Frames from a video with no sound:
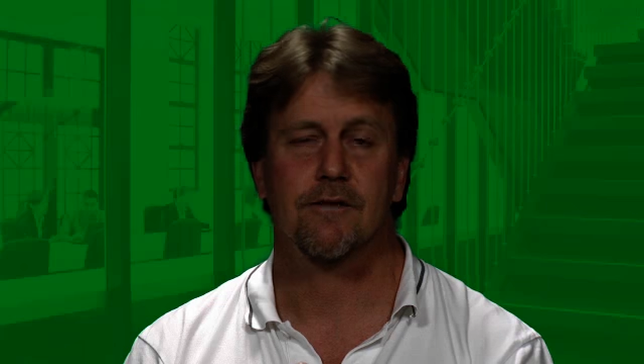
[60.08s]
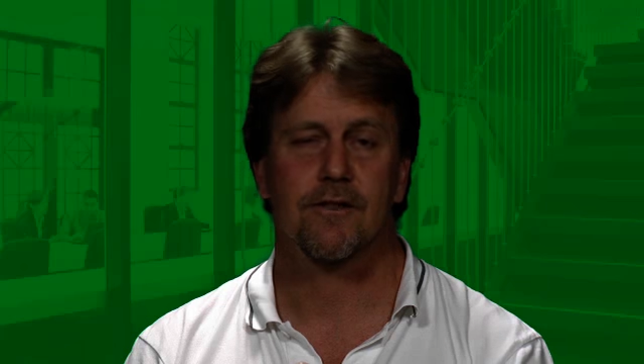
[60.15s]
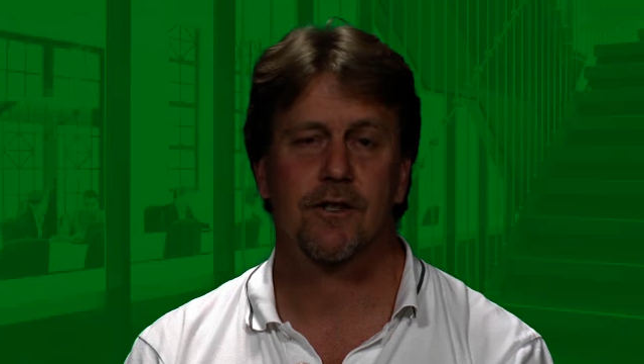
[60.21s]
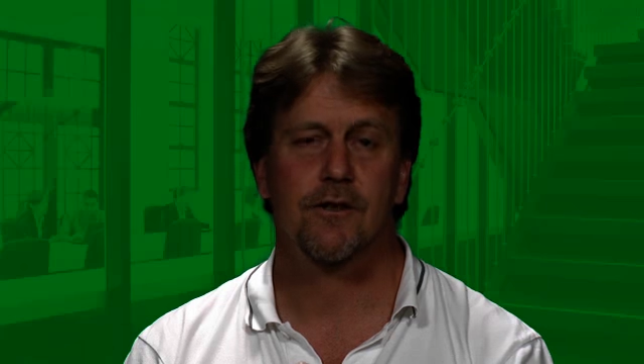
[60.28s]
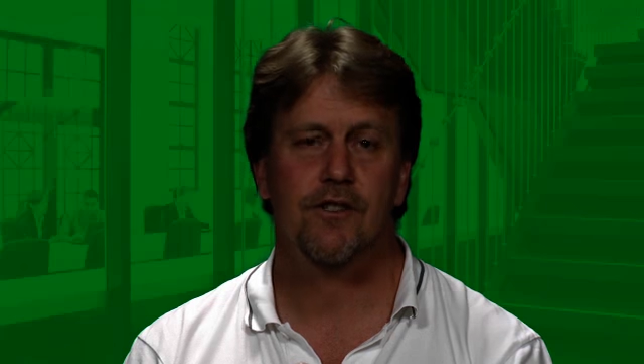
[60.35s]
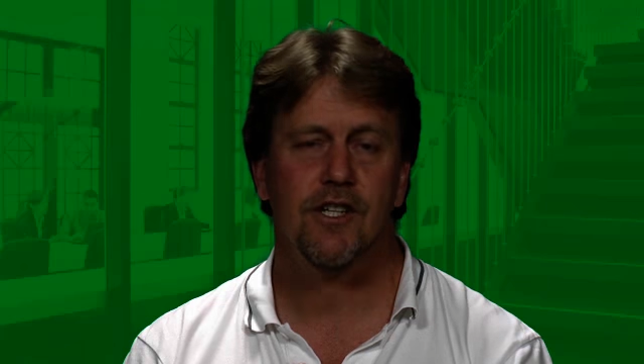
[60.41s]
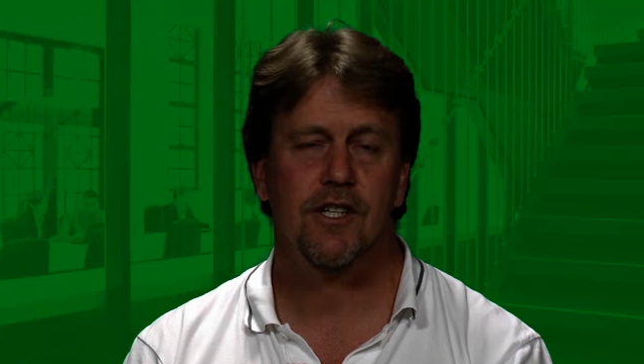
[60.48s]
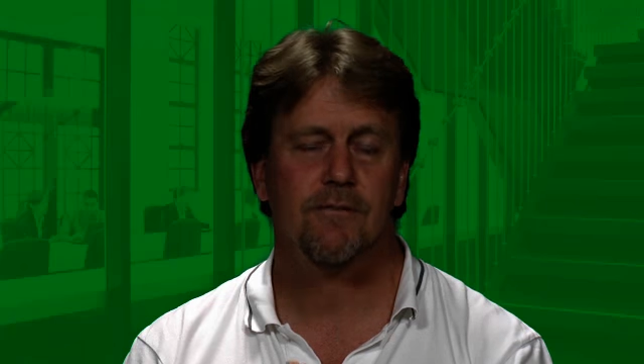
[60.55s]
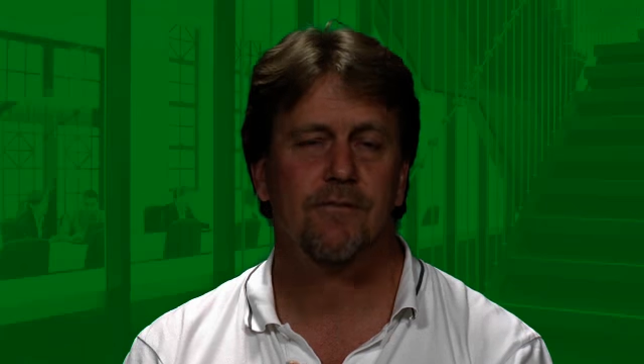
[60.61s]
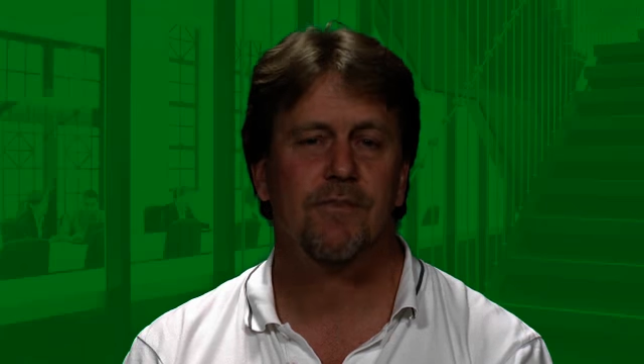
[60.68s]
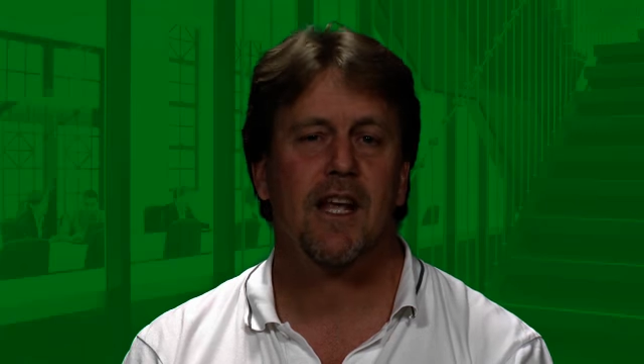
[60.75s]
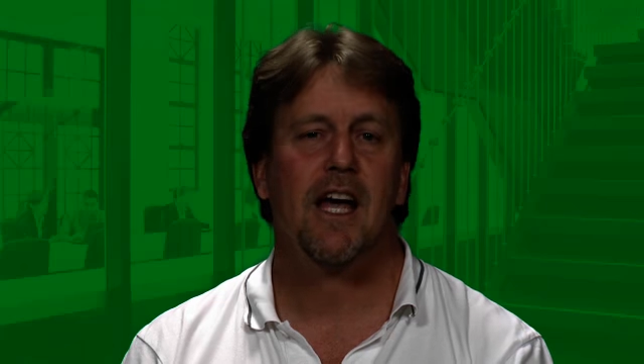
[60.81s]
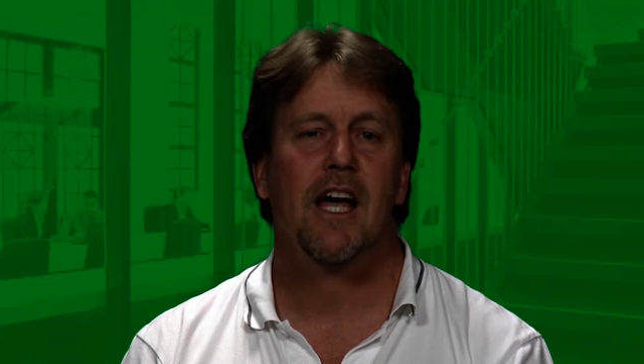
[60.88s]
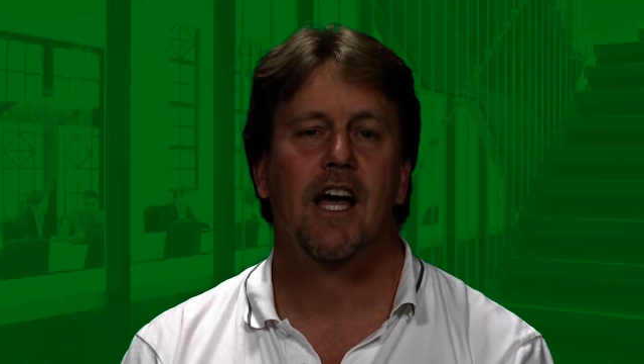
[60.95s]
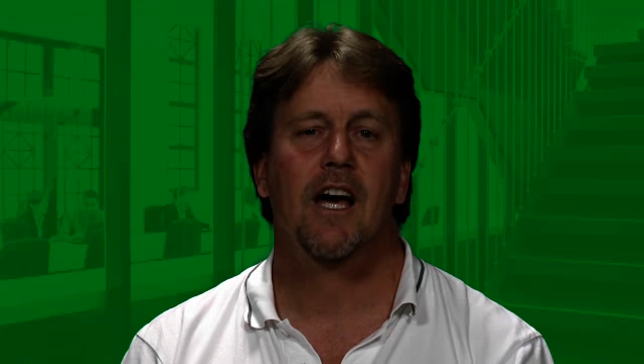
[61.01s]
the future,
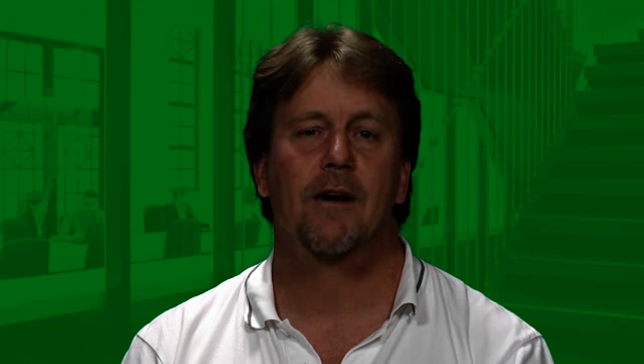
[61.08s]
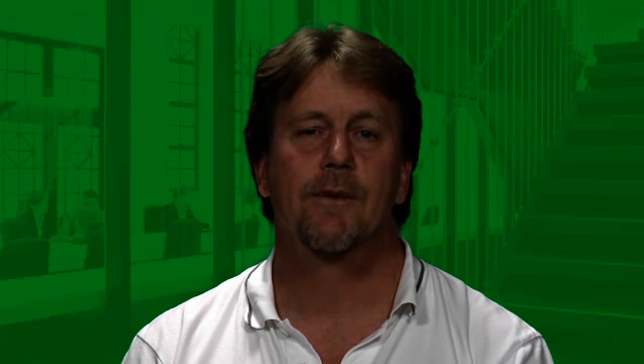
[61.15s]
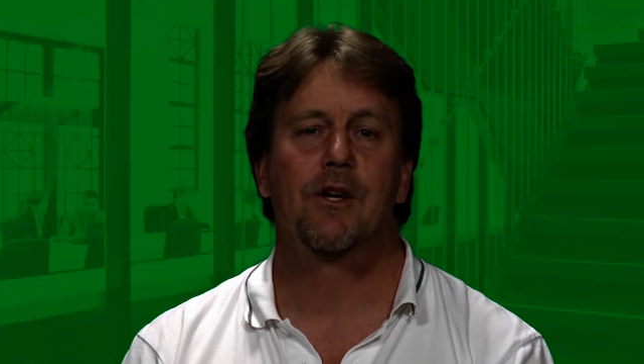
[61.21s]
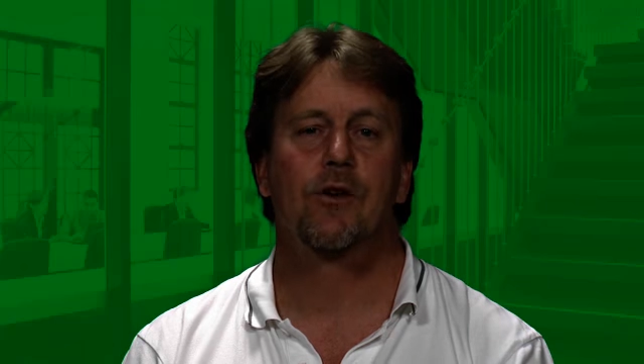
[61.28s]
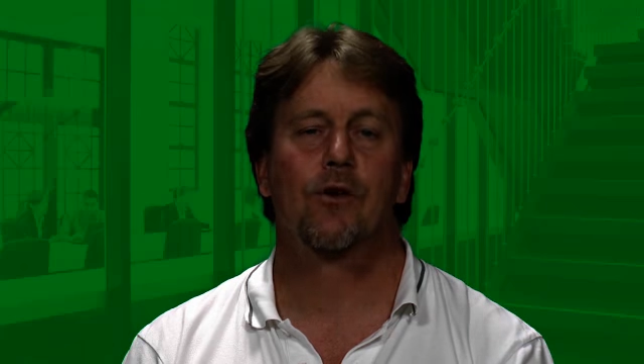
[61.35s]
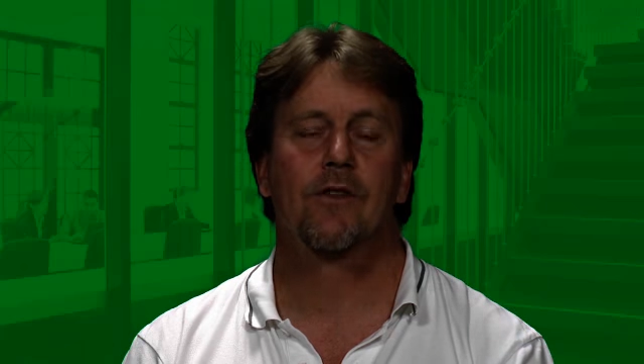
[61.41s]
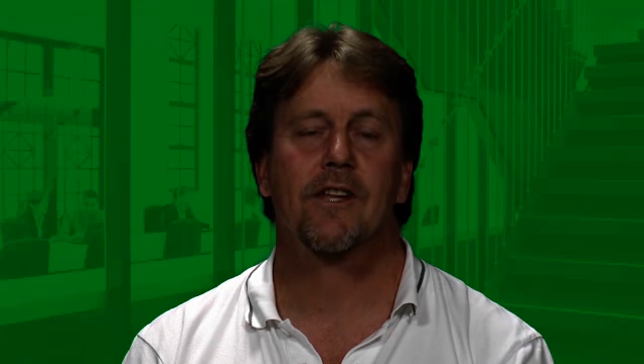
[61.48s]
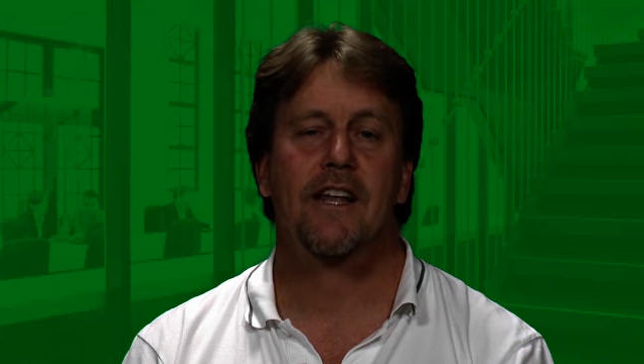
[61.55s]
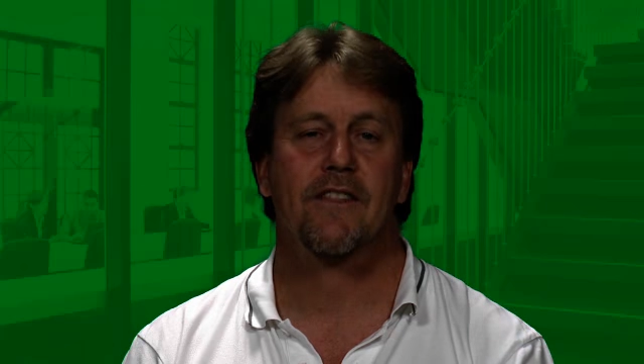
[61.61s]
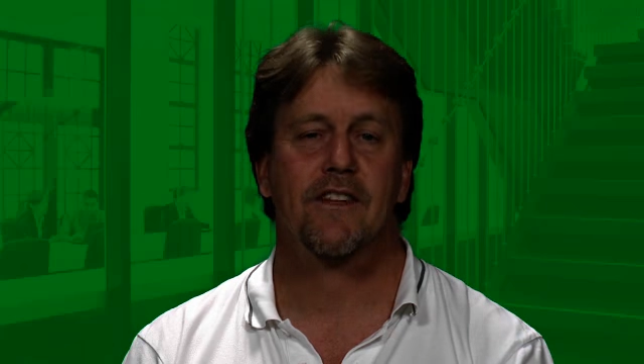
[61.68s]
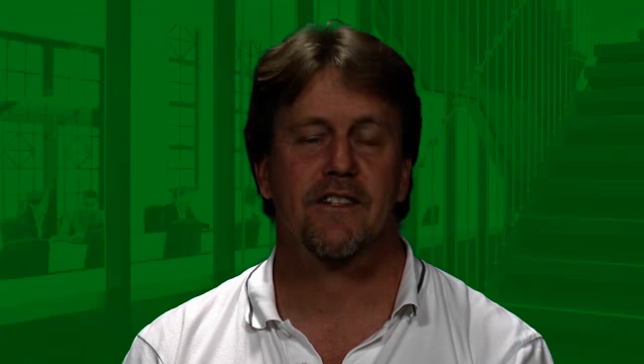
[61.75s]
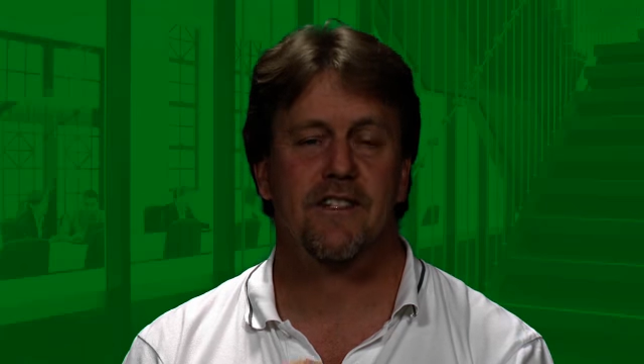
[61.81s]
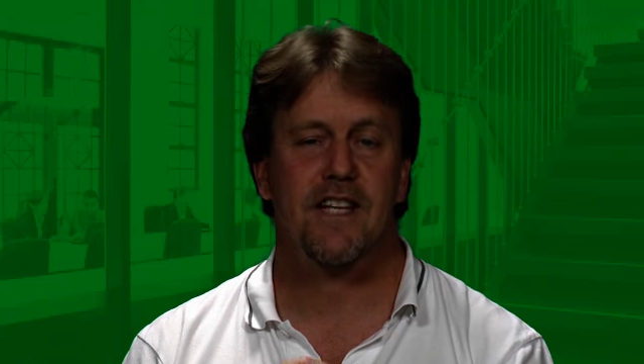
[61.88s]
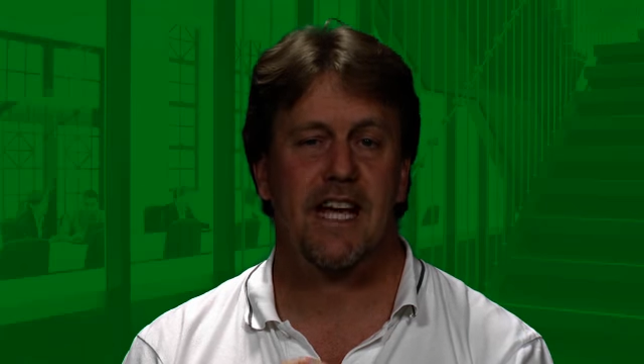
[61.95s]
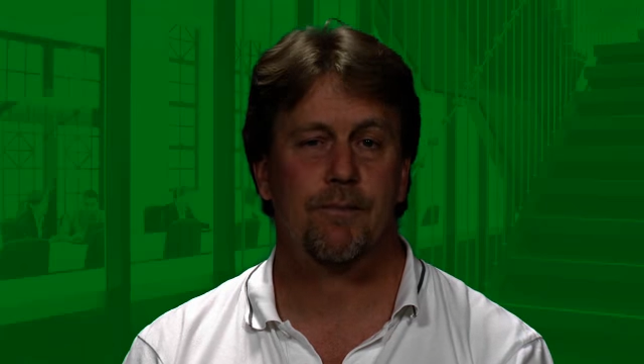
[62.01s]
and we call that
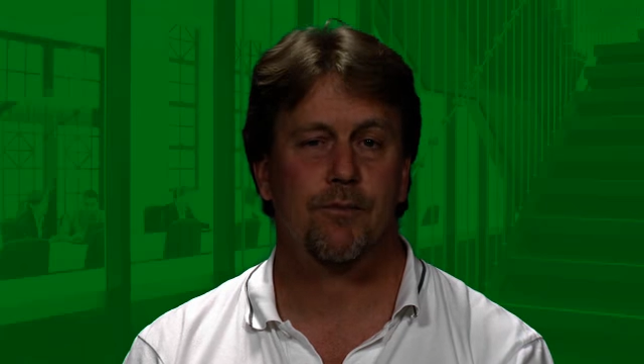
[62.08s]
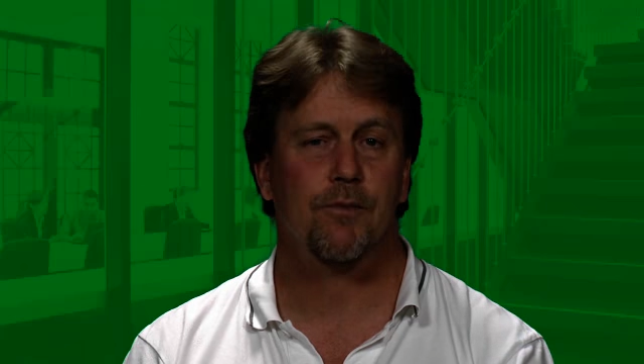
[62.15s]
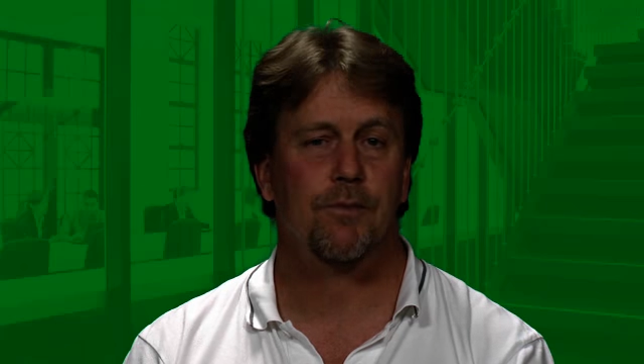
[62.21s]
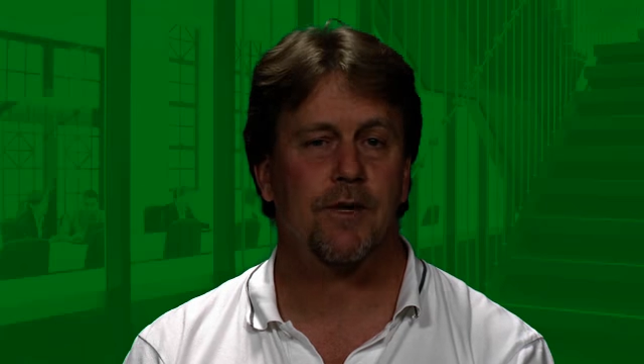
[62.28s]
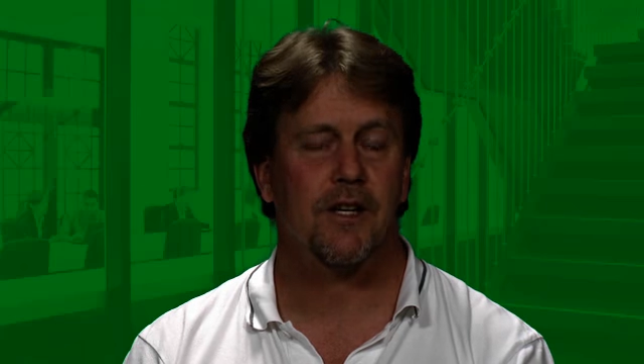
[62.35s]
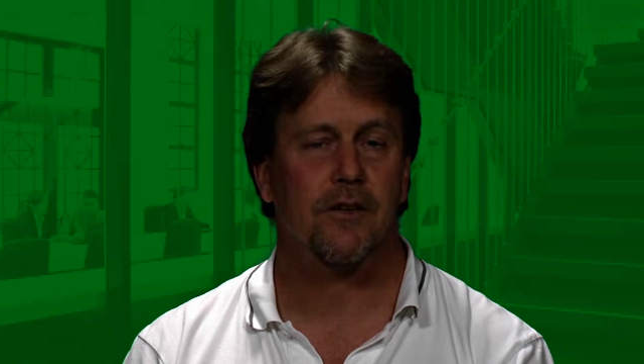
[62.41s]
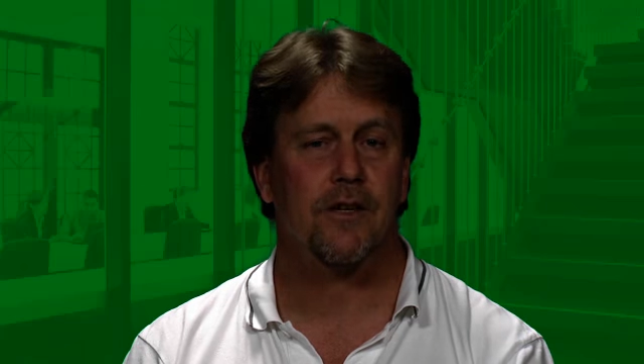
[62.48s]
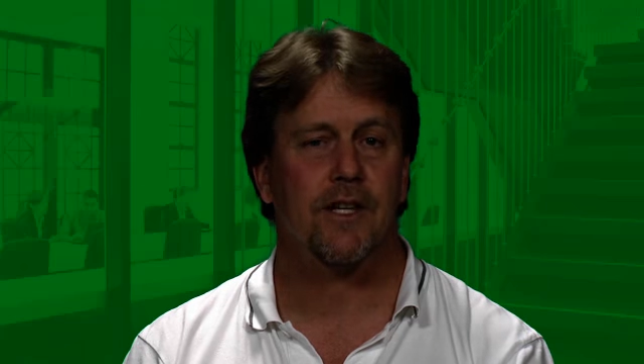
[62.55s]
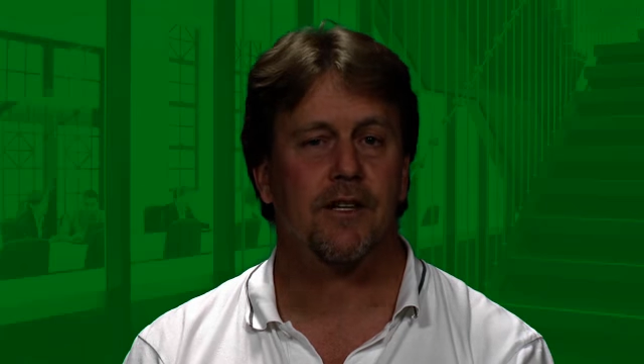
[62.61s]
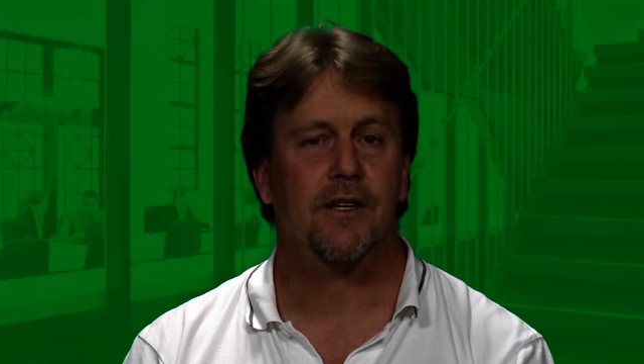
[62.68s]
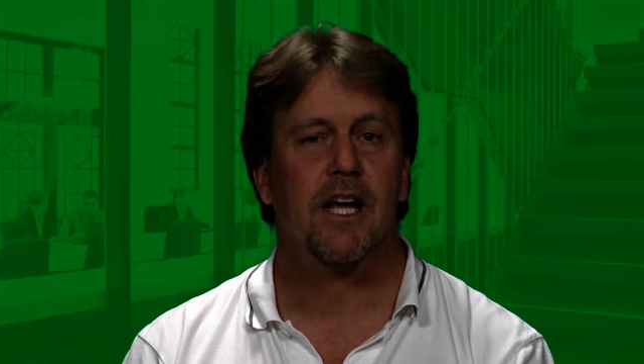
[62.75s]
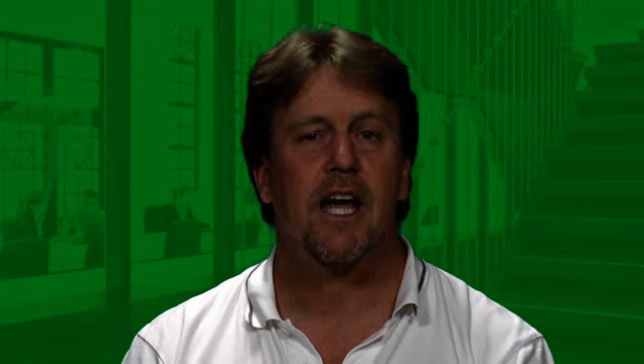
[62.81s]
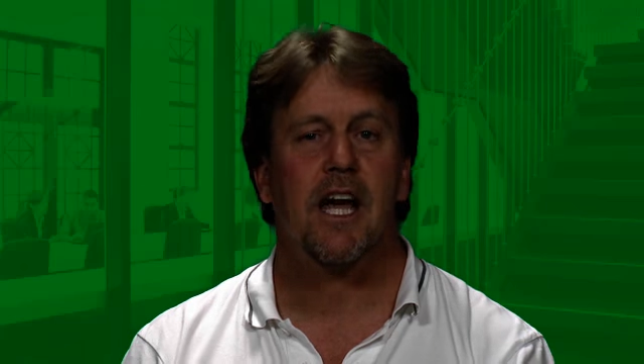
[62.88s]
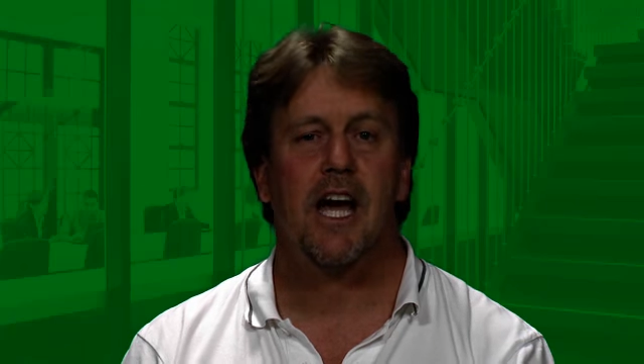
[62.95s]
the sample period.